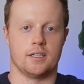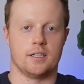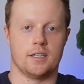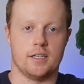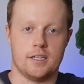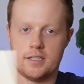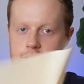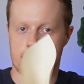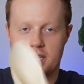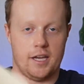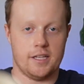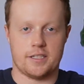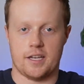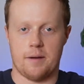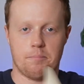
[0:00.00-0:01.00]
is
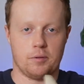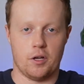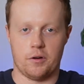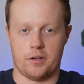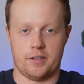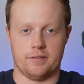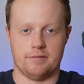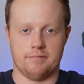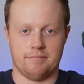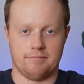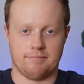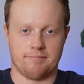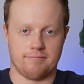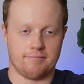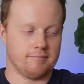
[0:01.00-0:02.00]
it's uploaded.
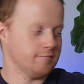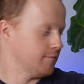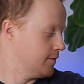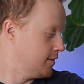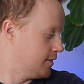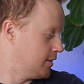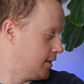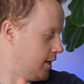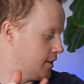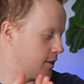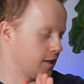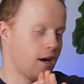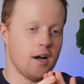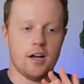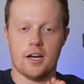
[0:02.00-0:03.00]
It's
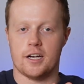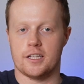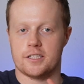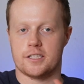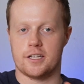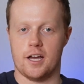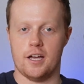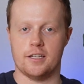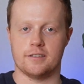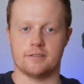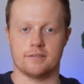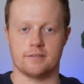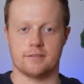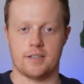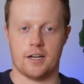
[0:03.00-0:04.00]
gone, it's done.
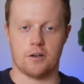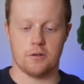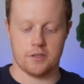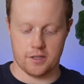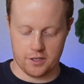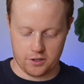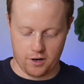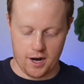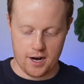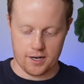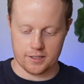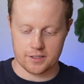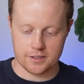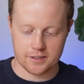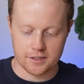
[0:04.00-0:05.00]
That goes in the
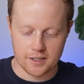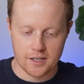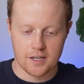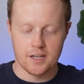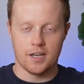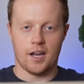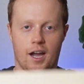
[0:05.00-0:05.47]
trash. I